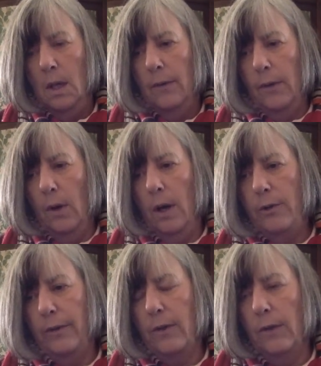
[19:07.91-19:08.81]
So I
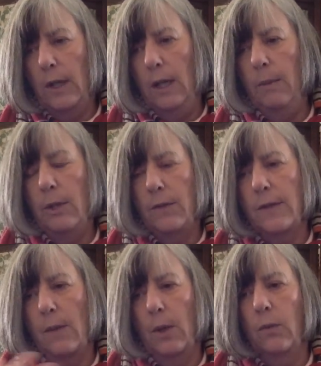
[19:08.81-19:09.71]
just got the image of
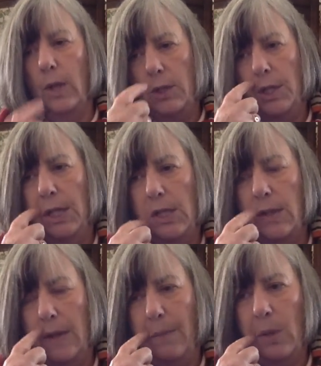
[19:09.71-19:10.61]
someone reaching
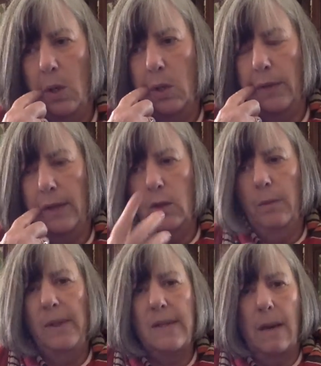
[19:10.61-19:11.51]
into their pocket. There
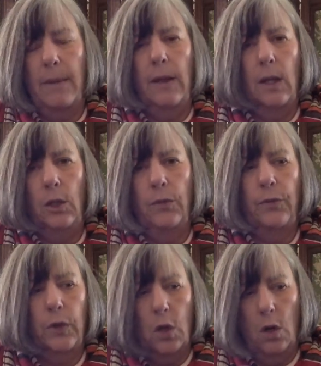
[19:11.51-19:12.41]
could be something that you've
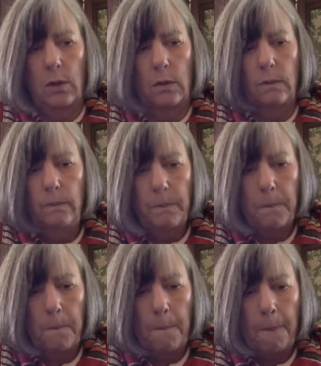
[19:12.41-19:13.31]
forgotten
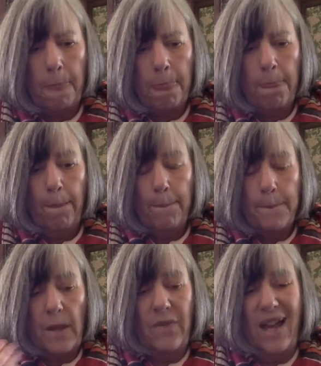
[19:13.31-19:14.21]

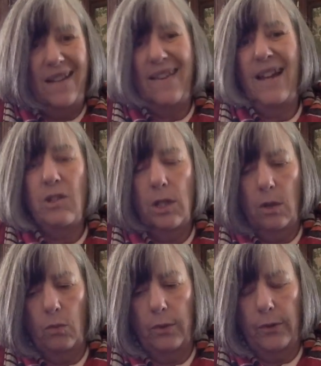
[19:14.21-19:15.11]
that is actually
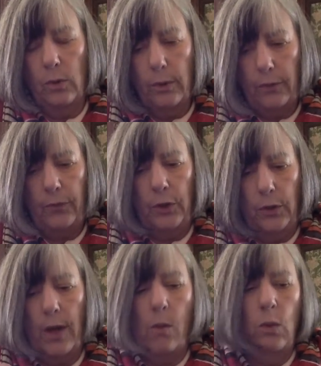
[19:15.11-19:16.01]
a resource for
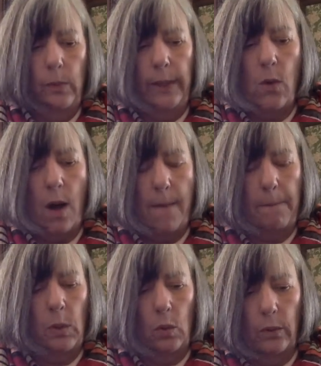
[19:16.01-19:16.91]
you that will be quite
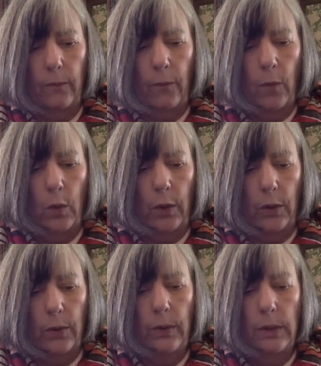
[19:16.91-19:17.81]
important for
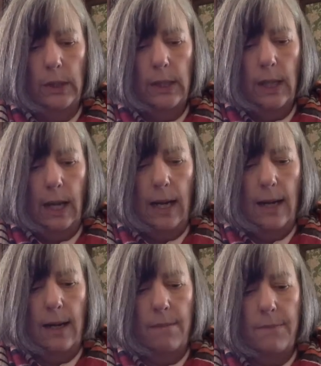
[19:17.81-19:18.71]
you.
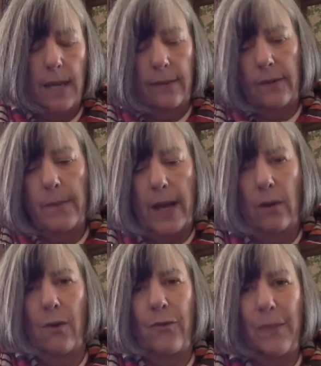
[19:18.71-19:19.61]
Um, and it's a
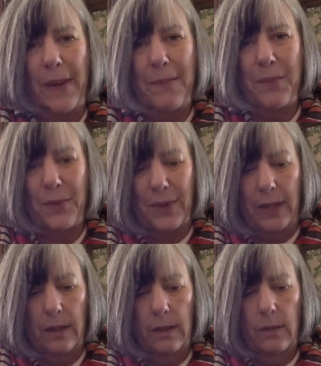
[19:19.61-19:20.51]
matter of
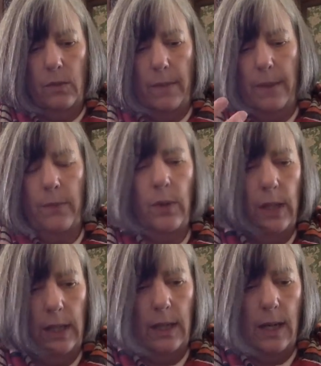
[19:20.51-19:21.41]
remembering,
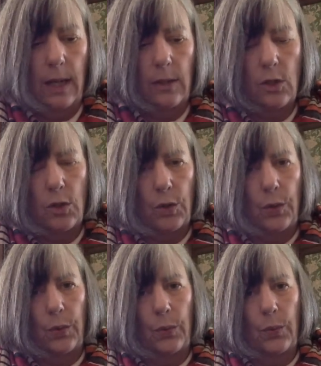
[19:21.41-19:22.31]
remembering uh,
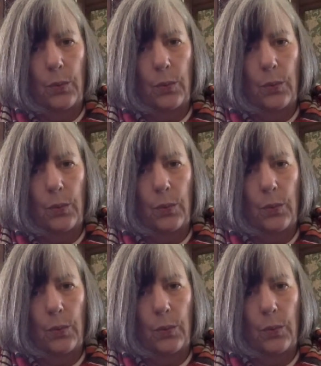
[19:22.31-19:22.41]
to